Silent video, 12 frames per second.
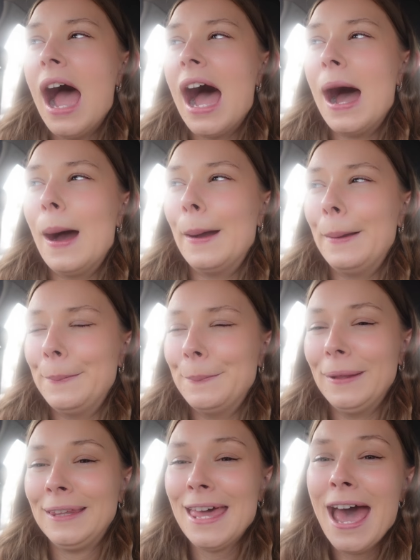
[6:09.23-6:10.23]

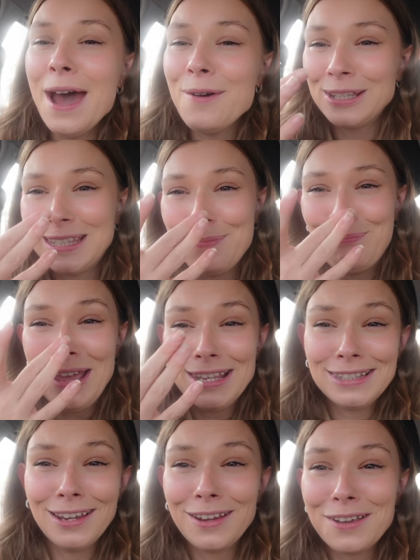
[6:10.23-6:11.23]
That was the
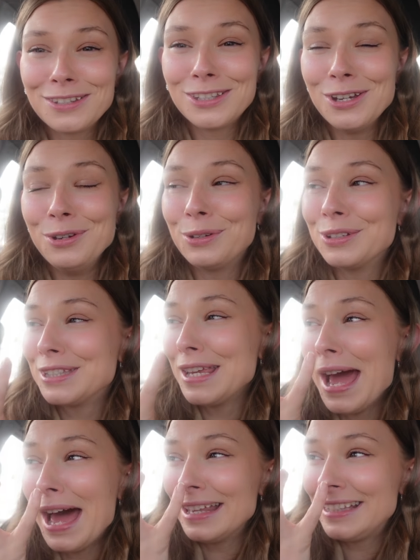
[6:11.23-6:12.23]
best I could do, because
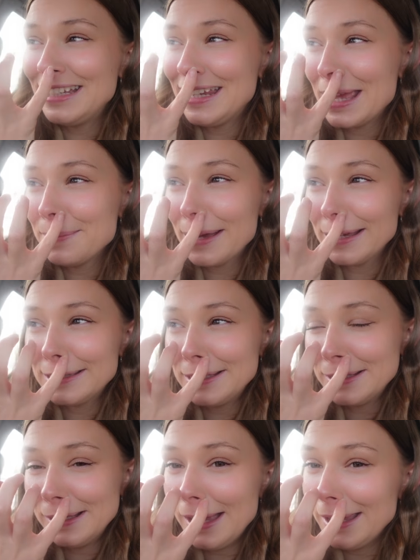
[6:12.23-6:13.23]
yeah, TK Maxx
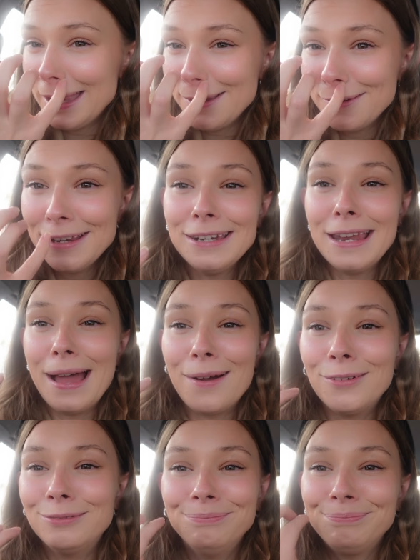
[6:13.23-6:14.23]
isn't letting anyone in now.